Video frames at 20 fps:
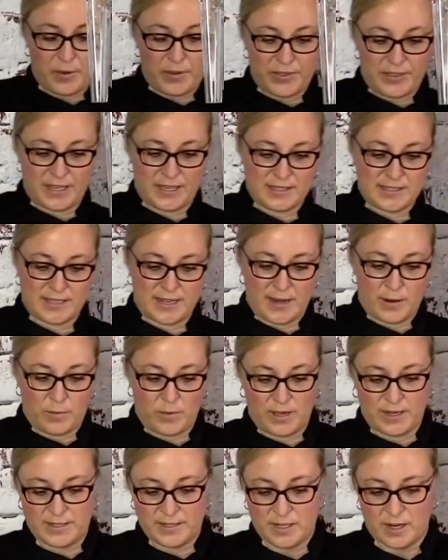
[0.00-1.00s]
things that I
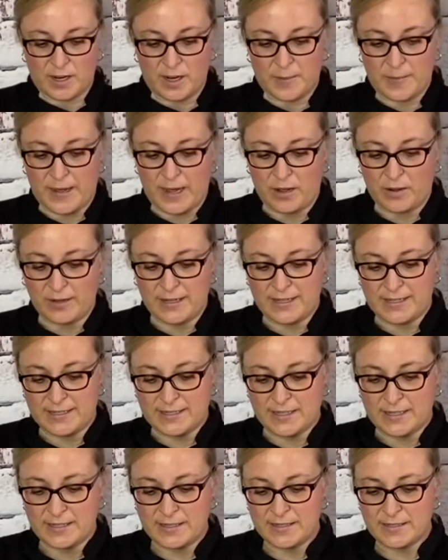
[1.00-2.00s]
want to talk about
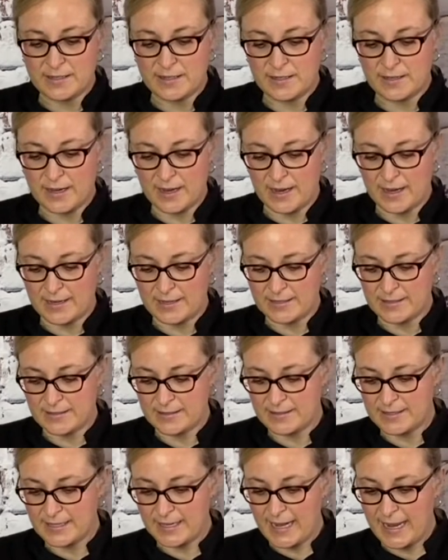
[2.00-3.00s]
is
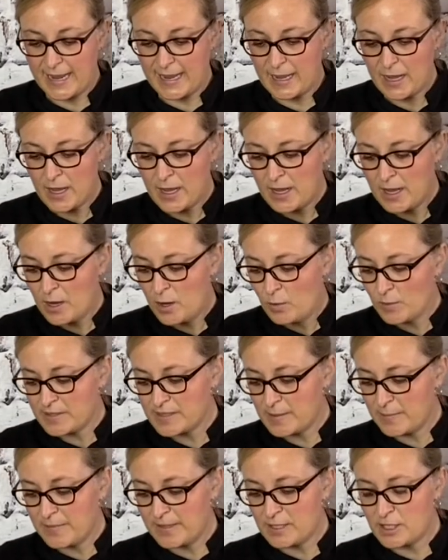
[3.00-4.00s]
today with
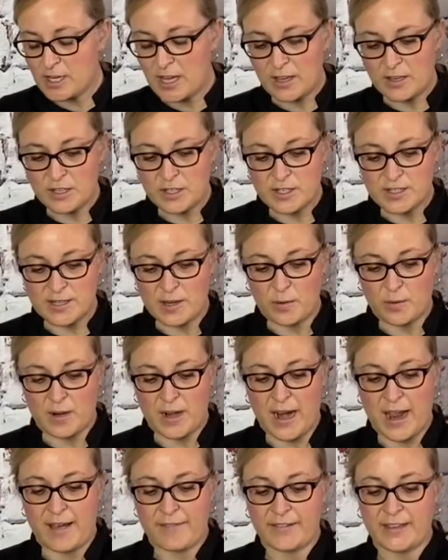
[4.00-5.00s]
some of the challenges that we're
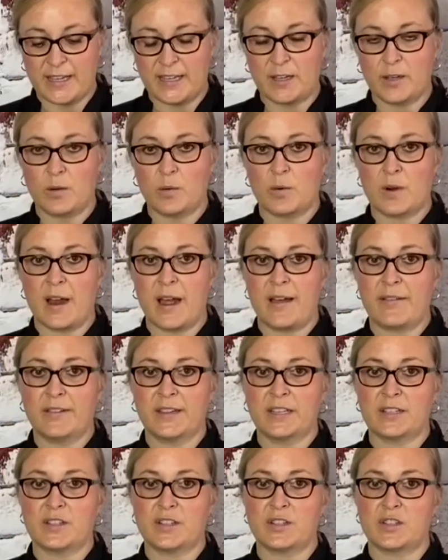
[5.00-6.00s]

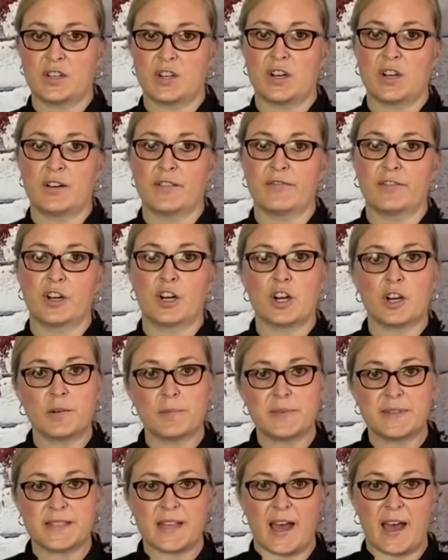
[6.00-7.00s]
having to serve
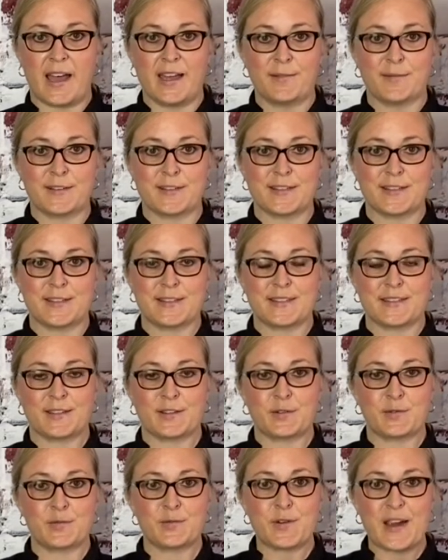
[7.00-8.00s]
curbside, which is
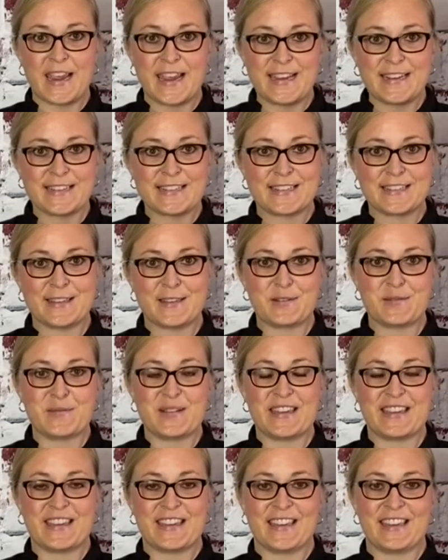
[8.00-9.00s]
great that
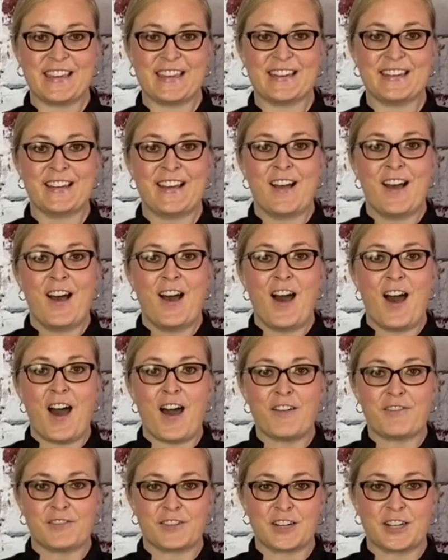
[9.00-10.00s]
we can
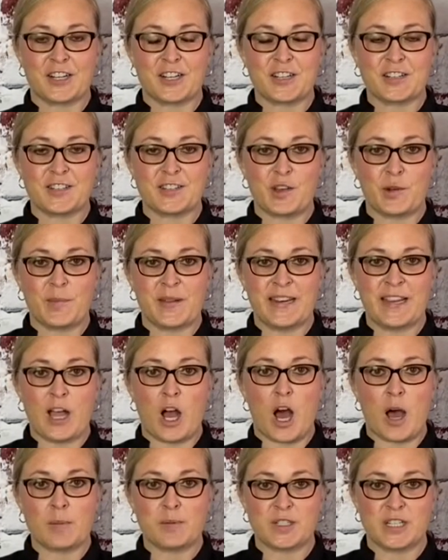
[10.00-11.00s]
offer so many
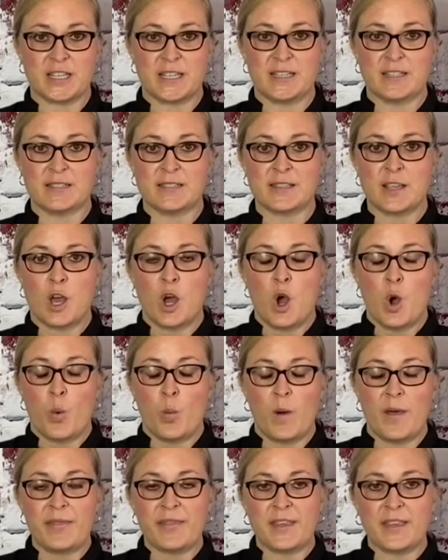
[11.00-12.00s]
options.
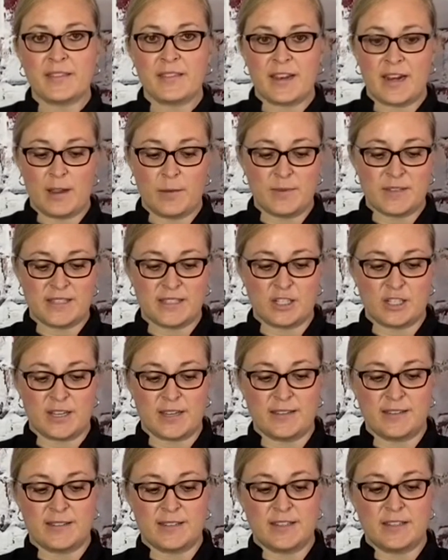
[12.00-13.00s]
One thing that I would
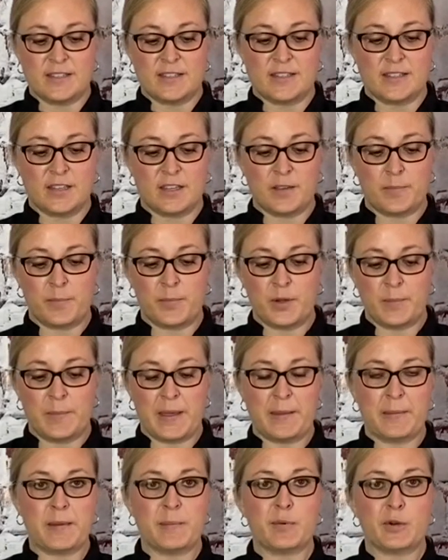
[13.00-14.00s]
suggest is
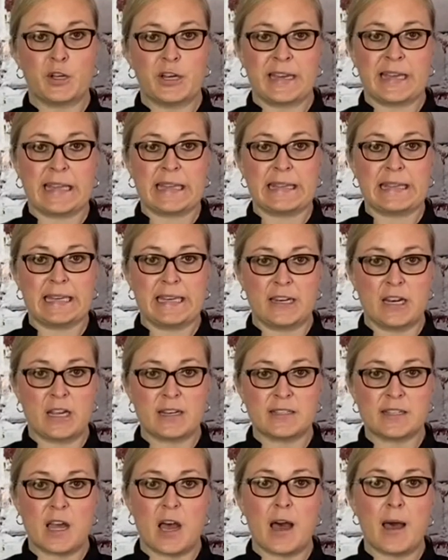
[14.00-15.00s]
maybe putting a lid
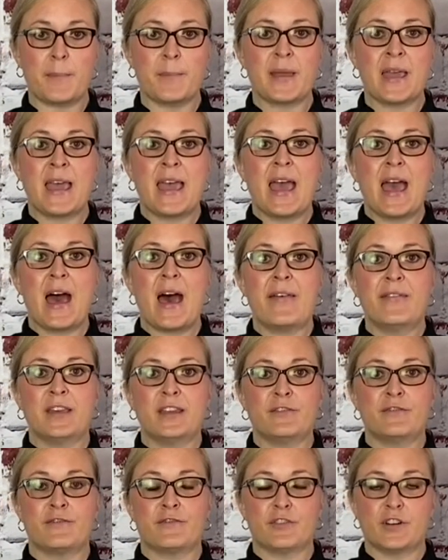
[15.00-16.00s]
on top and
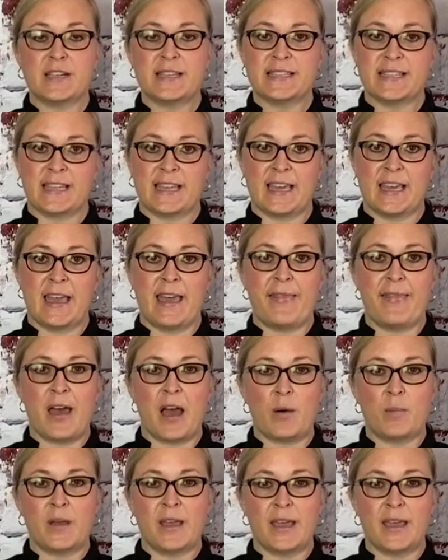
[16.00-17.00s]
then freezing it, and
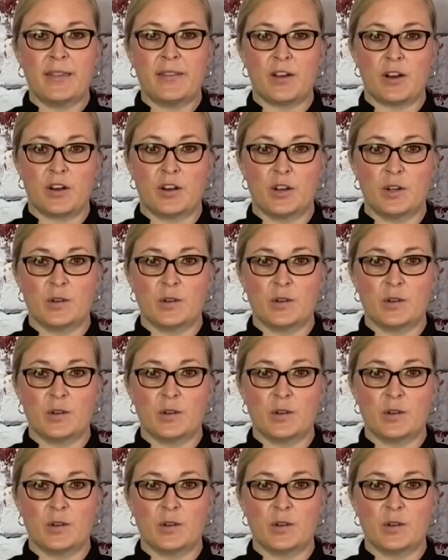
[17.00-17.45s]
that way there are no